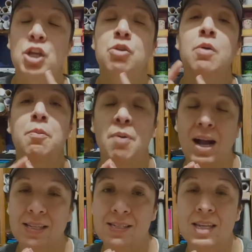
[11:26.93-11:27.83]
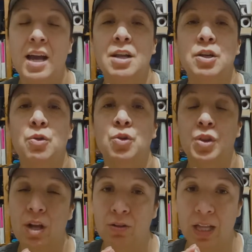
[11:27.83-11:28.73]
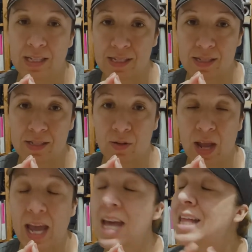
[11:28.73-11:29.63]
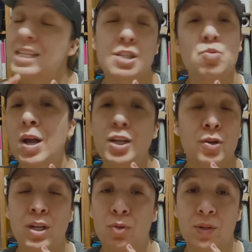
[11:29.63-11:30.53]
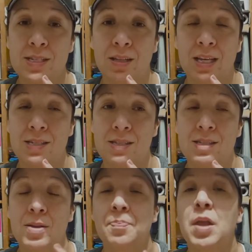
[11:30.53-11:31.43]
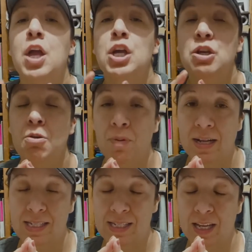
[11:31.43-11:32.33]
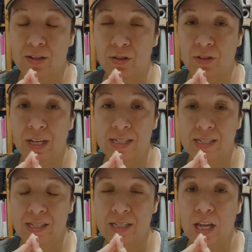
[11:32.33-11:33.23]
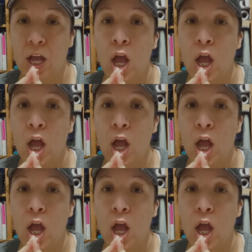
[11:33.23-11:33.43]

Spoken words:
You are practicing under their license, okay? This is why you don't need a resale license. You are practicing under their license.